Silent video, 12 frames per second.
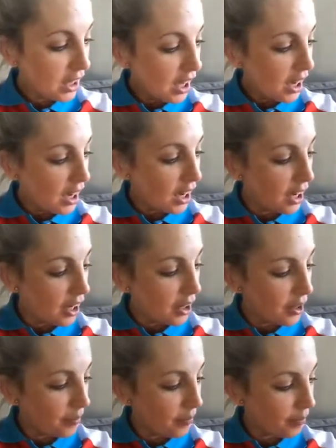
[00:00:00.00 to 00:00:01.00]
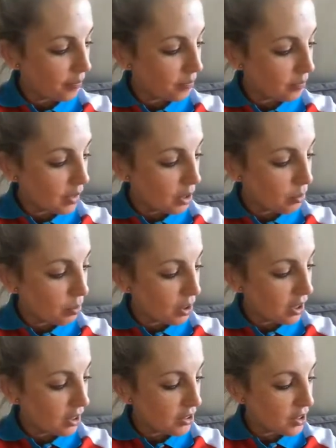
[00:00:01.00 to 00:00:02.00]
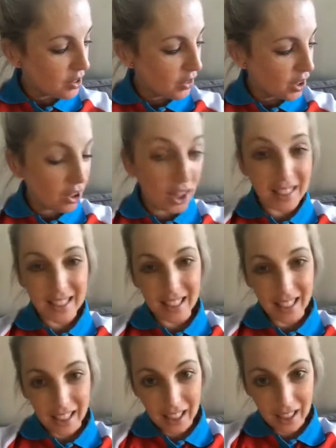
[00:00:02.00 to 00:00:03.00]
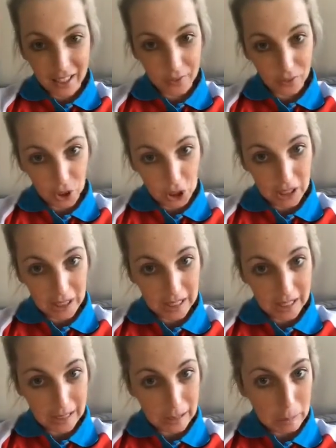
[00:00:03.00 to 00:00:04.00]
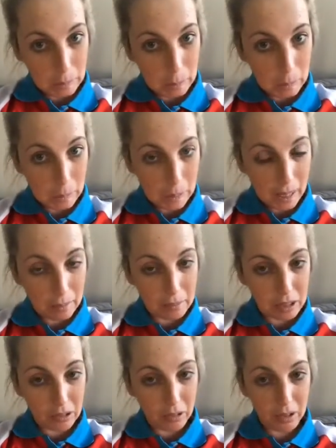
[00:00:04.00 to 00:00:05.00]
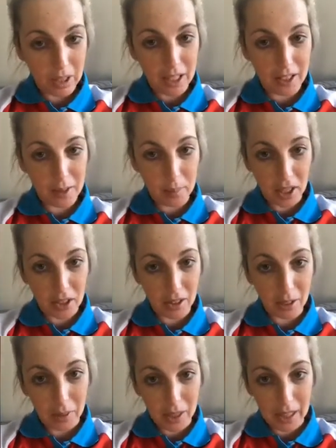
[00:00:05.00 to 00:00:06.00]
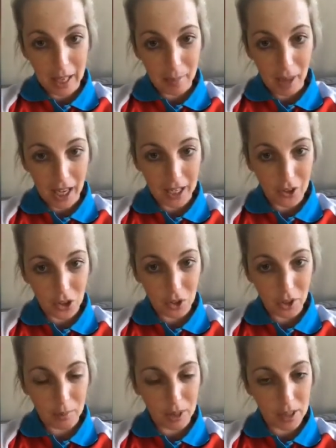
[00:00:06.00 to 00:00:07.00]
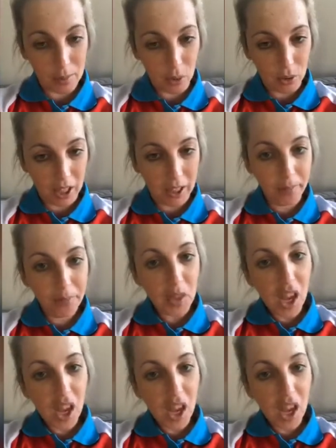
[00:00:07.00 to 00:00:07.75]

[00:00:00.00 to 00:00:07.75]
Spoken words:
What else have I got? I didn't eat any fruit today. Oh, that was naughty, especially with that Macca's trip this morning.